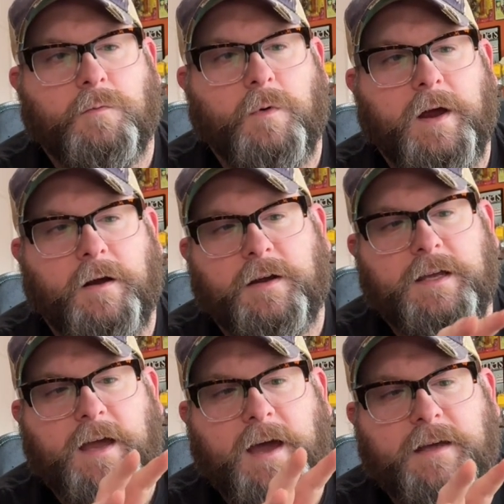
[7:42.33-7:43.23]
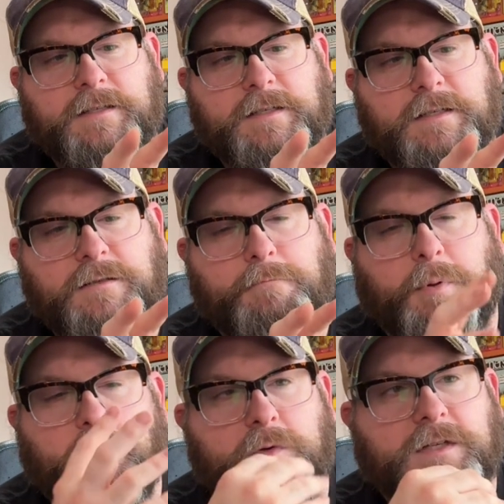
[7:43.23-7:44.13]
where he has his
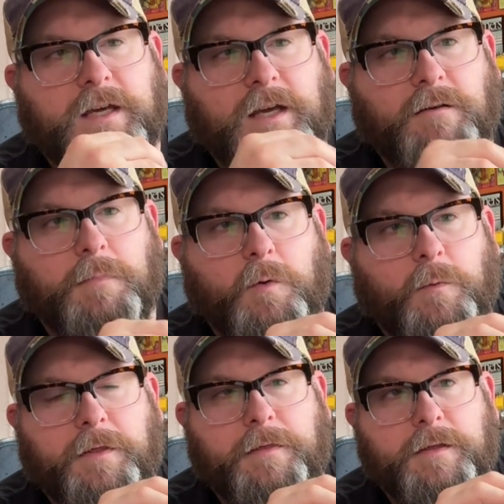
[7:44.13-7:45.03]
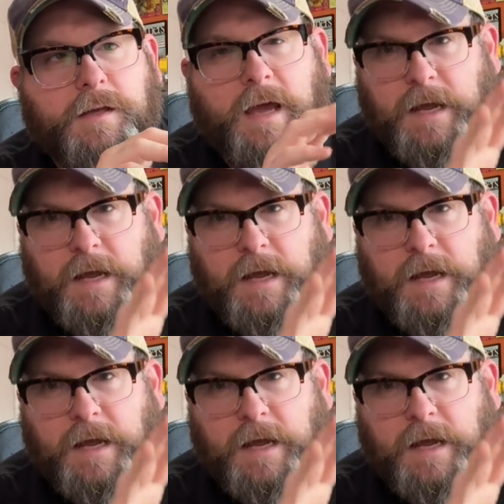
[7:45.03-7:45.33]
blue skin but with the